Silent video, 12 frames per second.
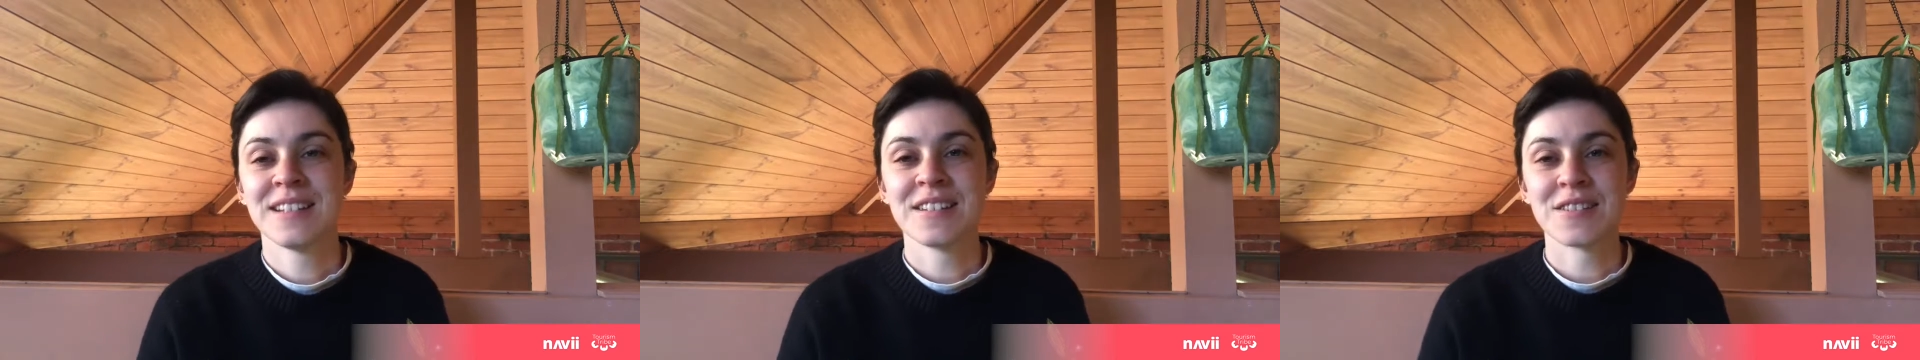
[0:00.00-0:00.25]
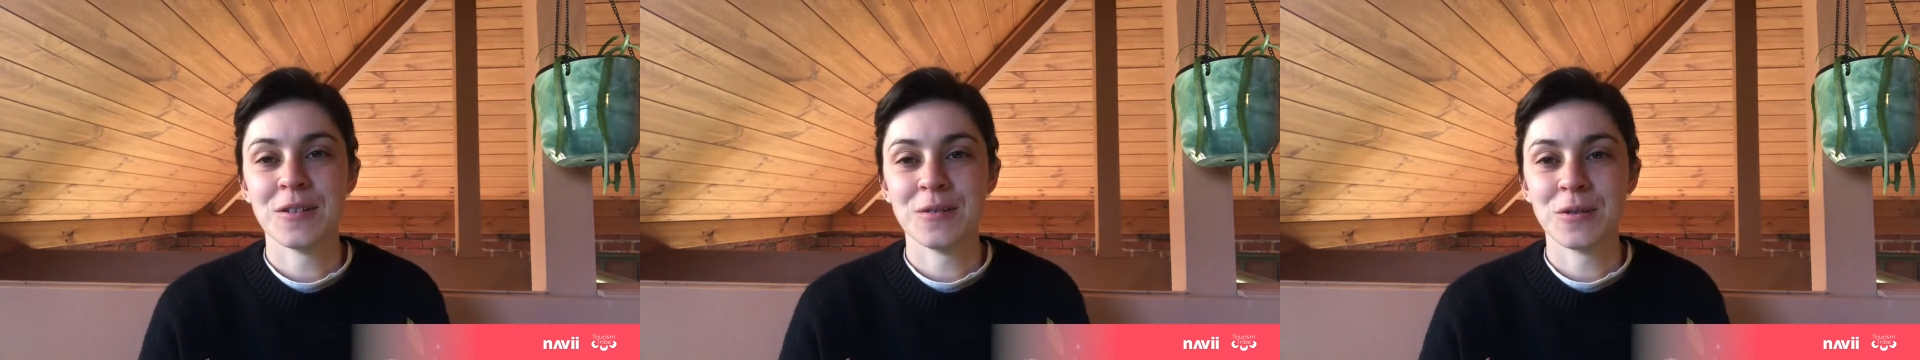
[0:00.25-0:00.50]

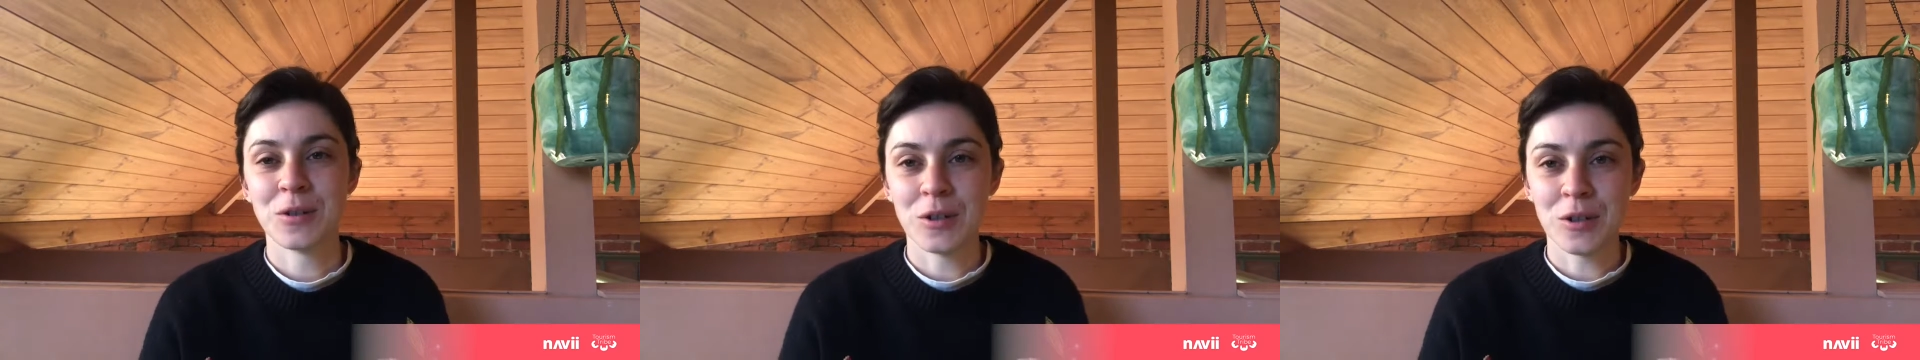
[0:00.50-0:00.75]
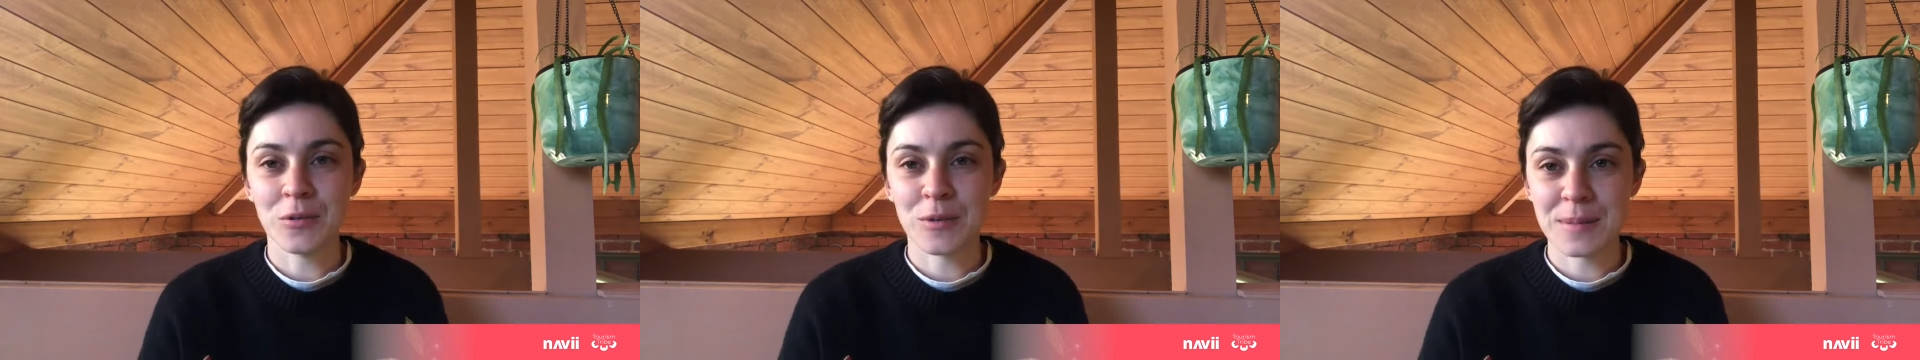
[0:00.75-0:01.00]
So if
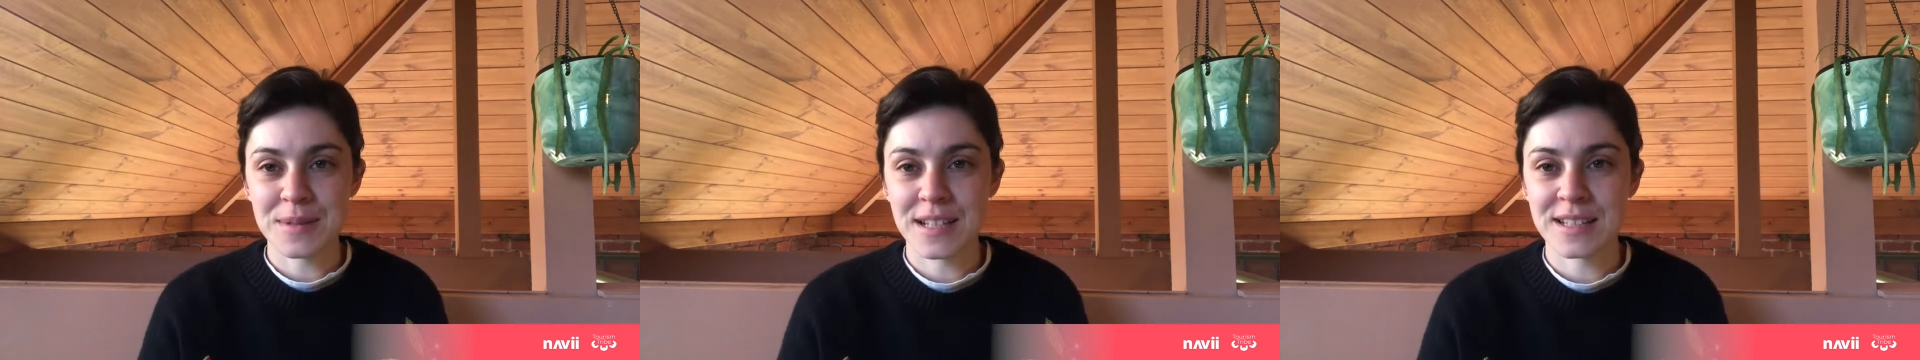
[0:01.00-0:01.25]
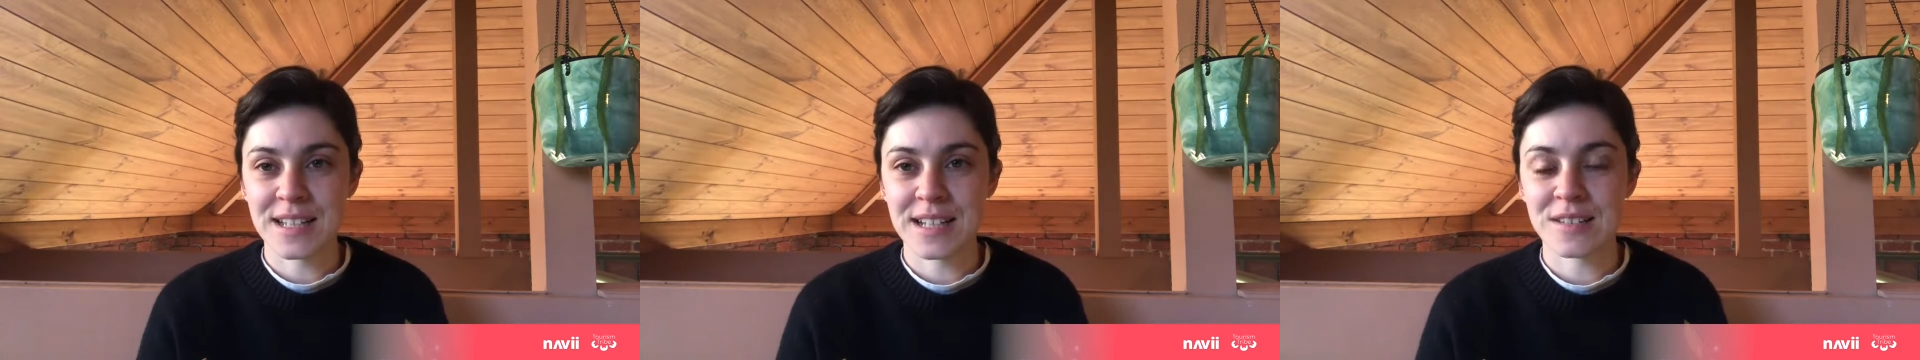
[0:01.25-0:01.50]
your
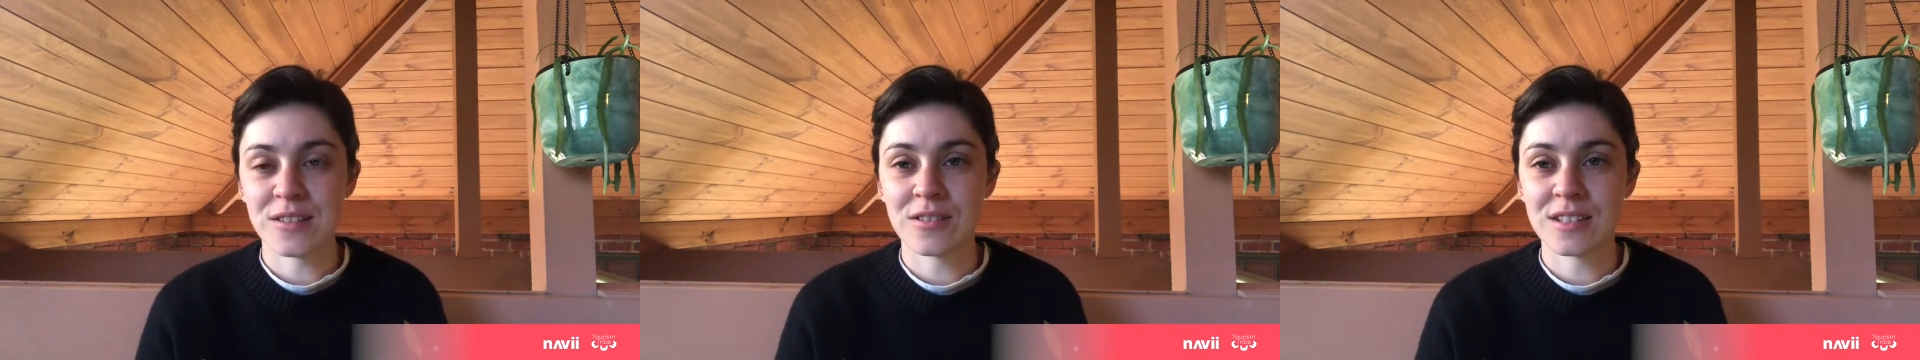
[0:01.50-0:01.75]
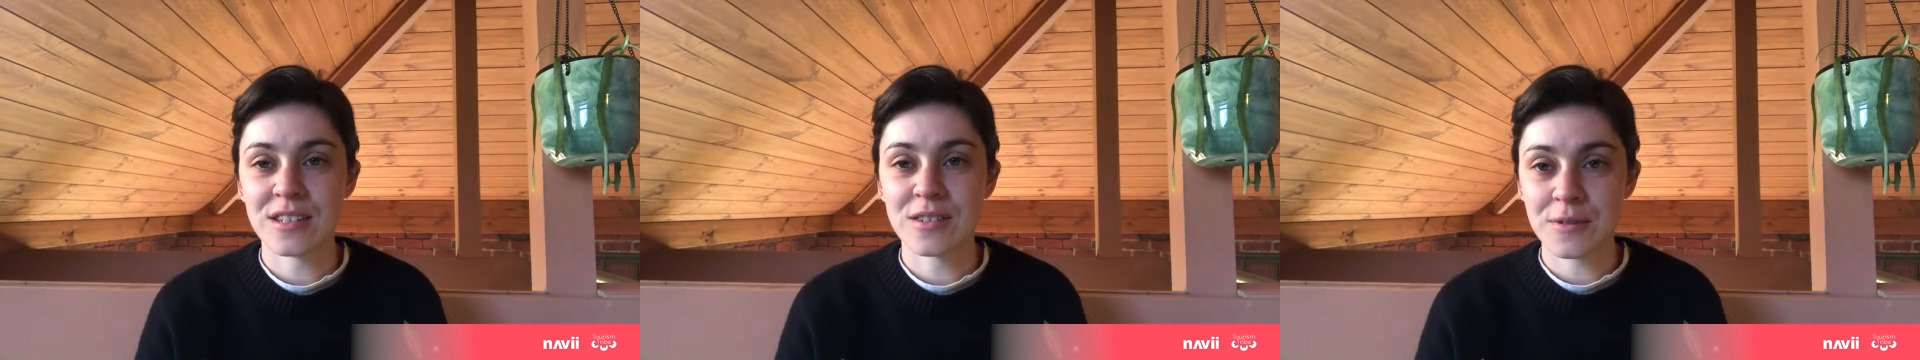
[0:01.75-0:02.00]
website takes
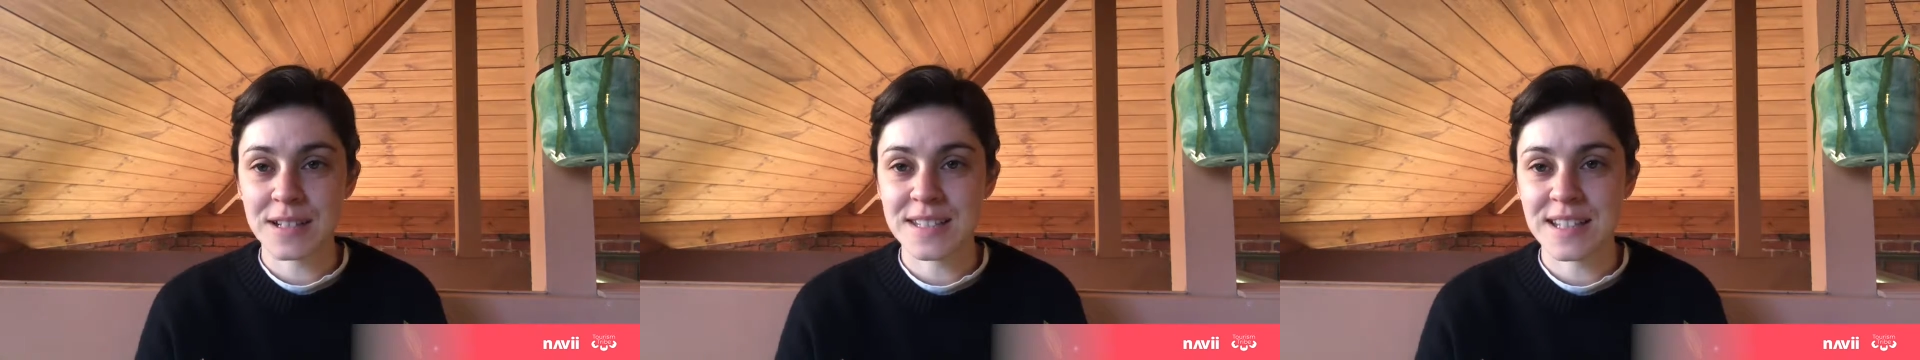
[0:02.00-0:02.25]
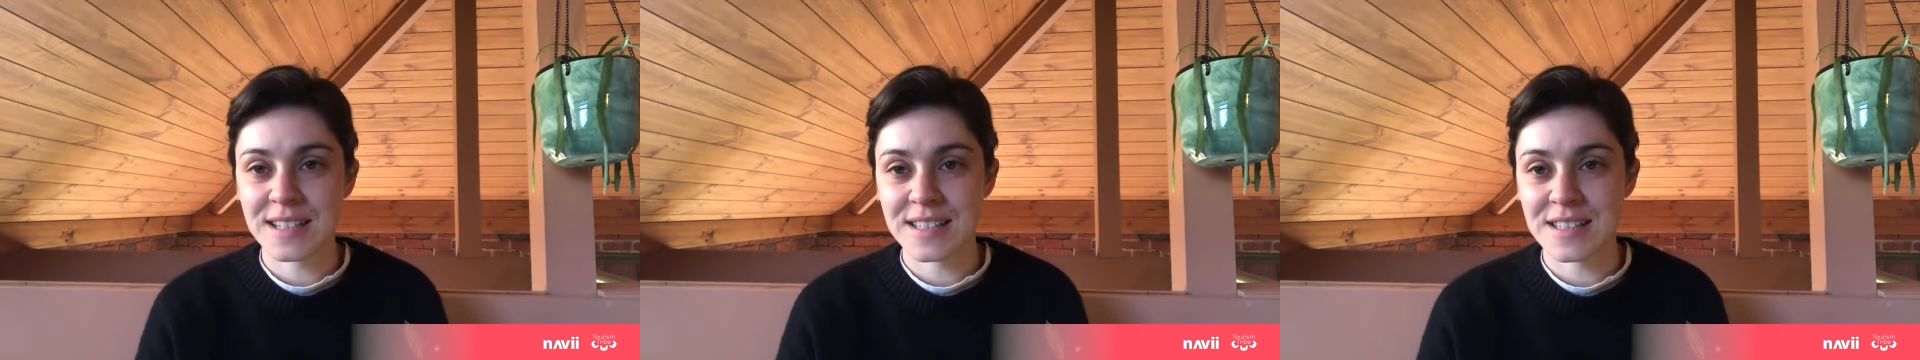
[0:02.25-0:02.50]
longer than three
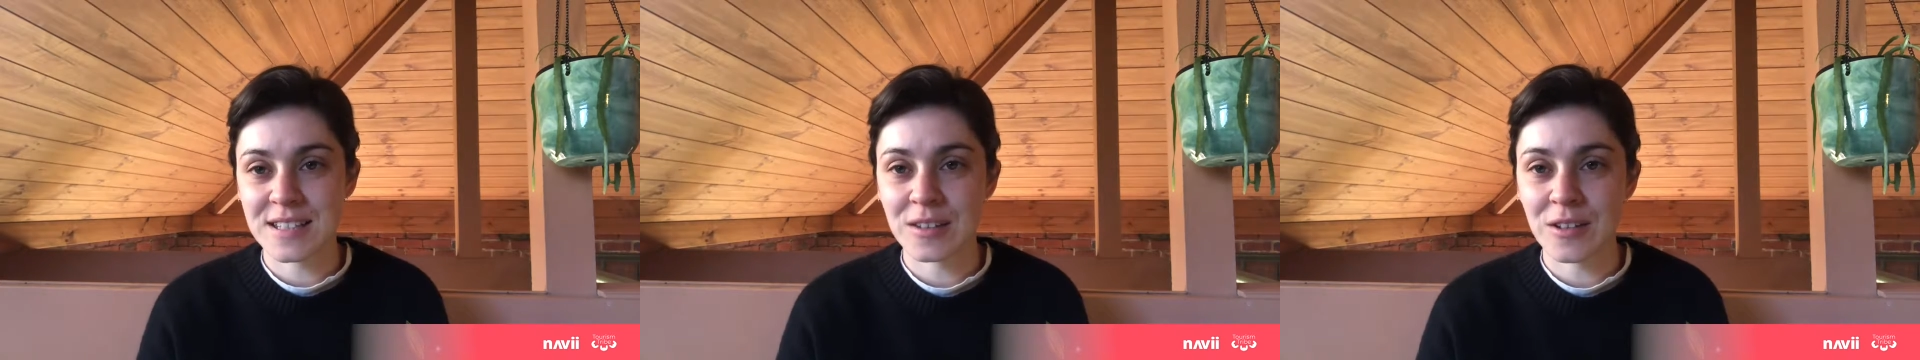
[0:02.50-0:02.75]
seconds to